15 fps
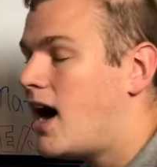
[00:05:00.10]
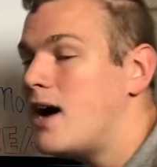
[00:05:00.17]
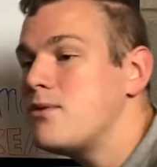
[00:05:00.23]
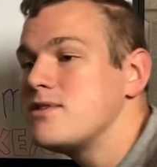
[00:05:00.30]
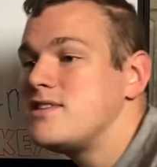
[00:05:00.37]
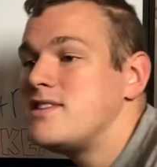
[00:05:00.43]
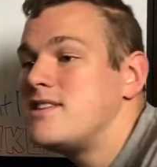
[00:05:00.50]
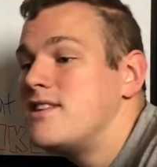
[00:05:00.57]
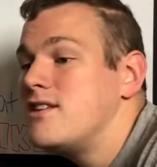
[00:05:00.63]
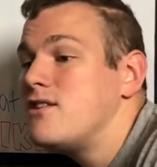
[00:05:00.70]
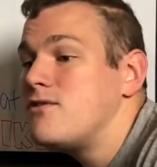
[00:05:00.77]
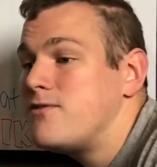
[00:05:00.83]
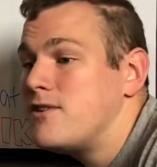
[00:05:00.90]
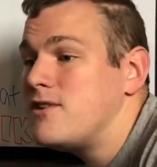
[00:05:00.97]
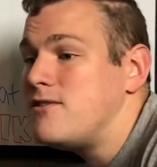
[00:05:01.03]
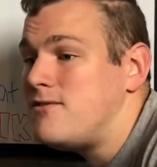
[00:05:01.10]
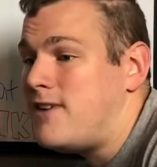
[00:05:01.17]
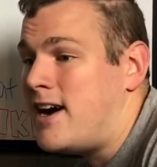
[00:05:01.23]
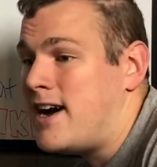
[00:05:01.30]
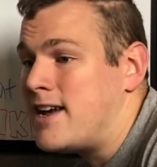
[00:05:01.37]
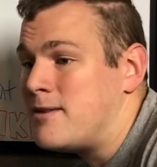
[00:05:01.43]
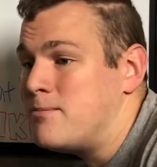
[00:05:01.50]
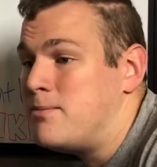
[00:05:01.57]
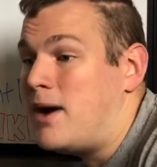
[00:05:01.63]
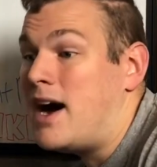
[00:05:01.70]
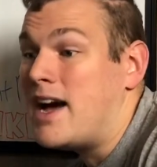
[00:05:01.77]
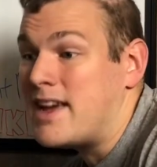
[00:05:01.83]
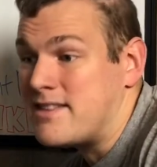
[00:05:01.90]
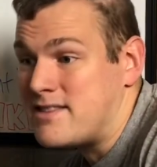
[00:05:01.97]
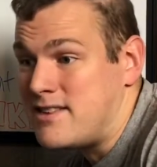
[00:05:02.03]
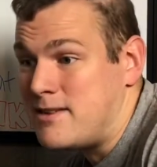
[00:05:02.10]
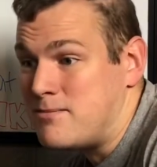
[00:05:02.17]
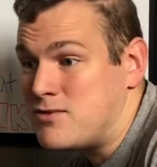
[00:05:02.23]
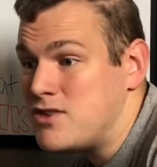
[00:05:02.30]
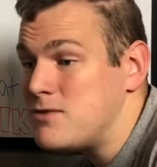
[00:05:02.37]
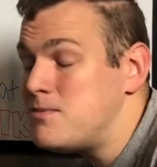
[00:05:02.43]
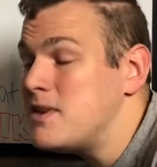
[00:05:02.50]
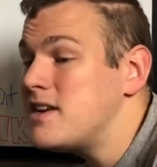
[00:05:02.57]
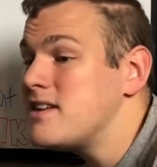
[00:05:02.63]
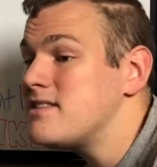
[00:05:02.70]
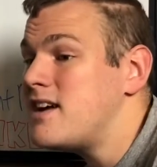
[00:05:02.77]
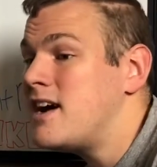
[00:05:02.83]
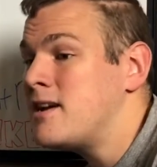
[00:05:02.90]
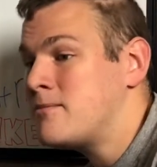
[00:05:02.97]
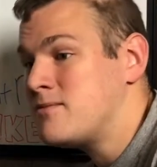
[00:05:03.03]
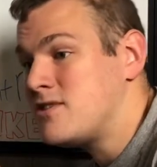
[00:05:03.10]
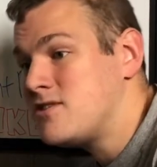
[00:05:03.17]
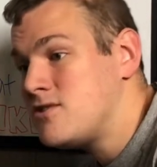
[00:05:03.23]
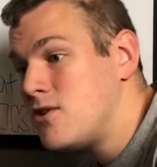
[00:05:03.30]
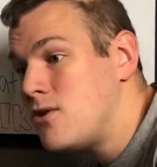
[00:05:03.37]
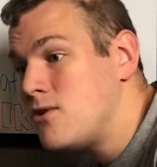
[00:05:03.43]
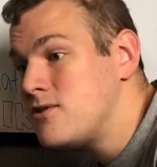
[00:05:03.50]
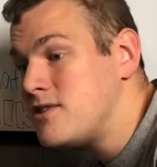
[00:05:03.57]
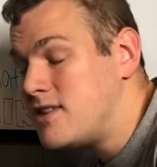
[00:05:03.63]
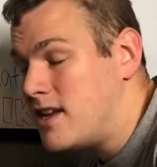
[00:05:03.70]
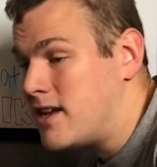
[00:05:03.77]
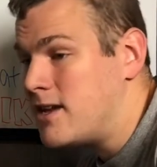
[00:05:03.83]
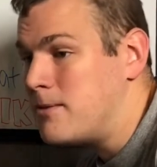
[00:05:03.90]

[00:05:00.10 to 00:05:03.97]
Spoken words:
would still feel fine buying some just because I'm so stinking